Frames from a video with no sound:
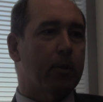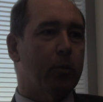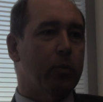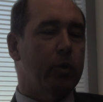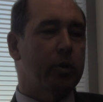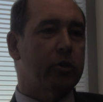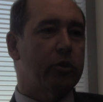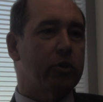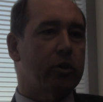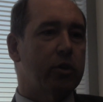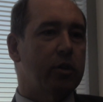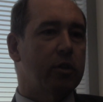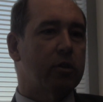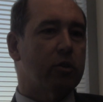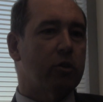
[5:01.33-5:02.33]
which
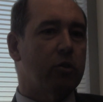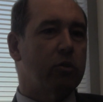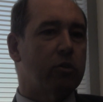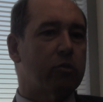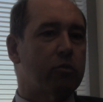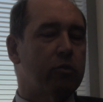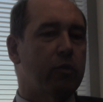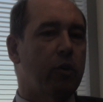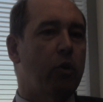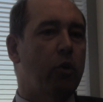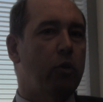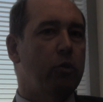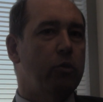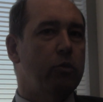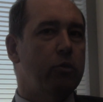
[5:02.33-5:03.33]
is sort of a
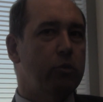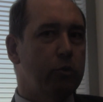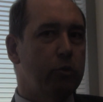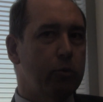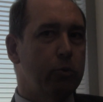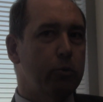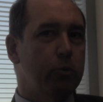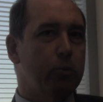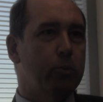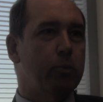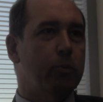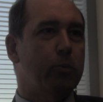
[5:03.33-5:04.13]
whole new